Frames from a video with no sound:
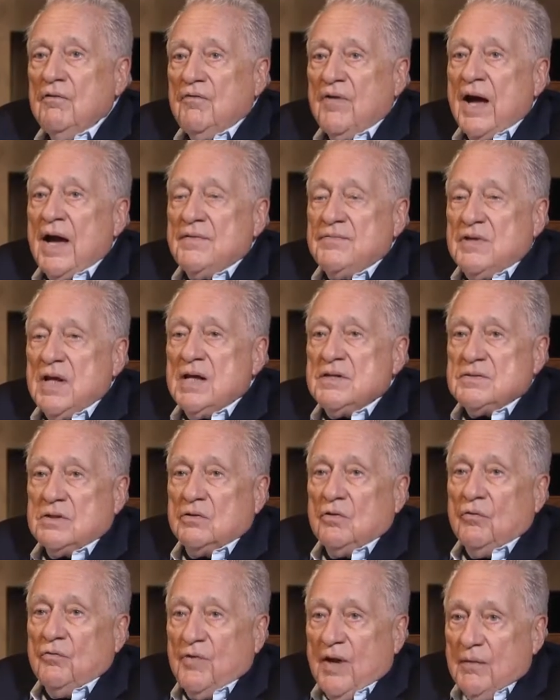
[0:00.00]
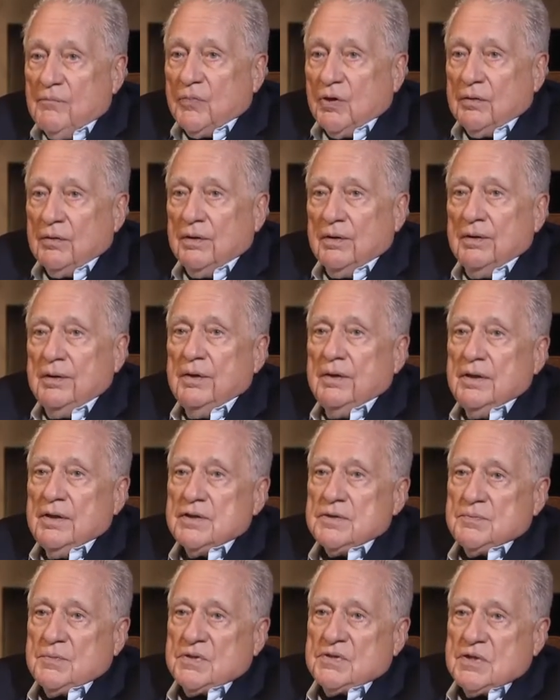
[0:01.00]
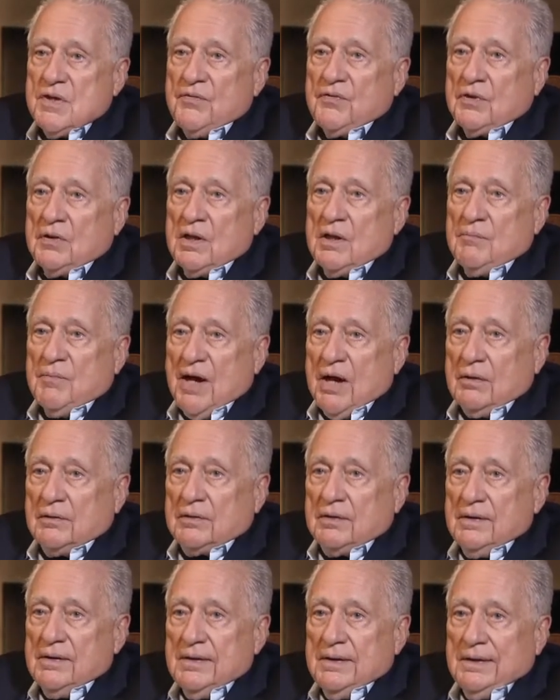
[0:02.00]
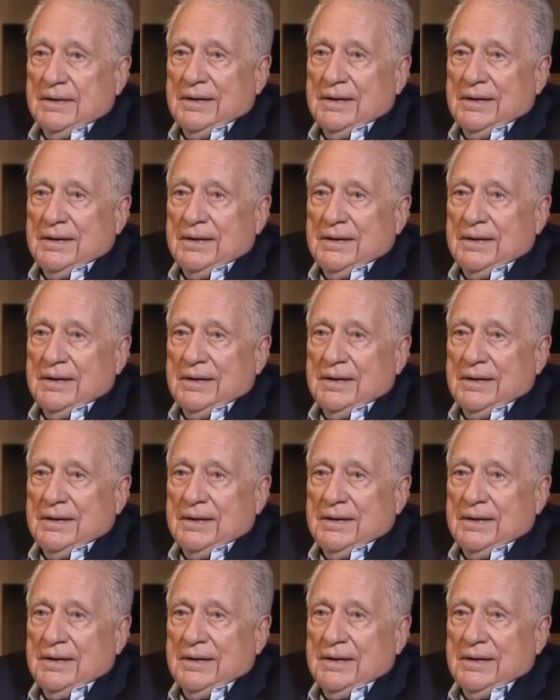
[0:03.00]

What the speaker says: 5 Days in November, specifically about